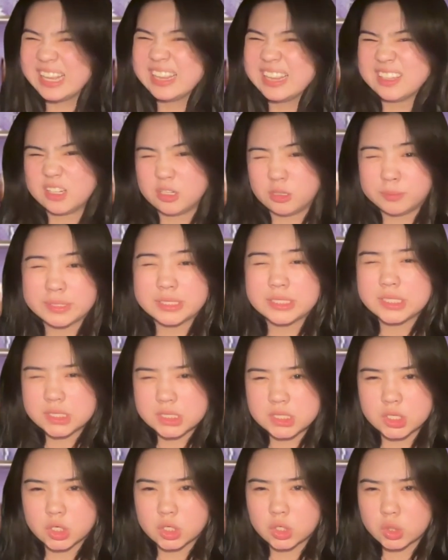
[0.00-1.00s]
a little bit
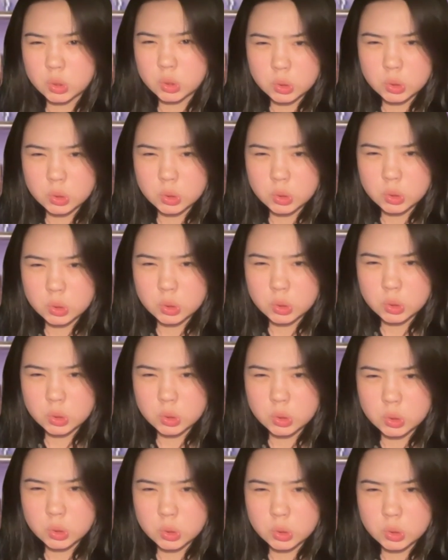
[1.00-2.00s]
satirical or poking
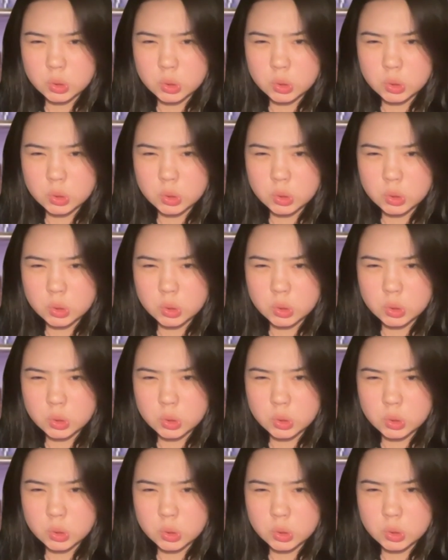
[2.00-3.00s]
fun at the content
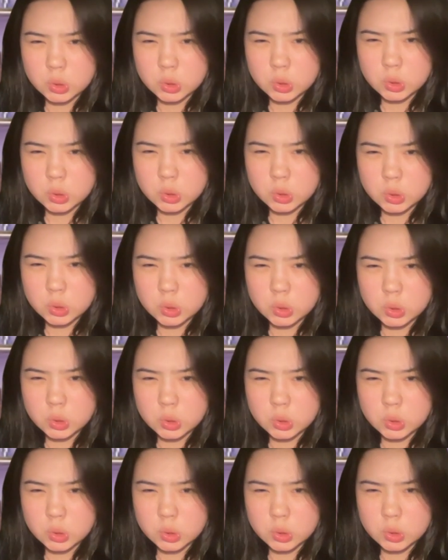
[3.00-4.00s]
of the
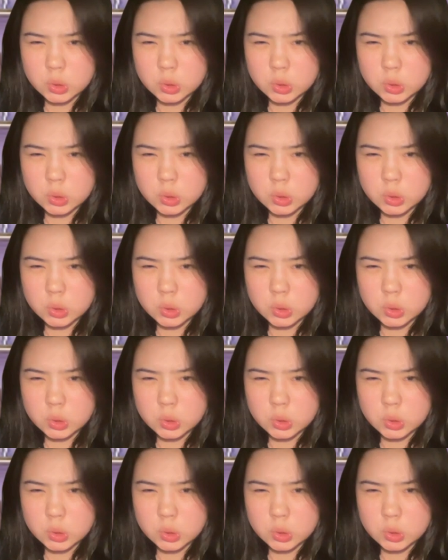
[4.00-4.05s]
article,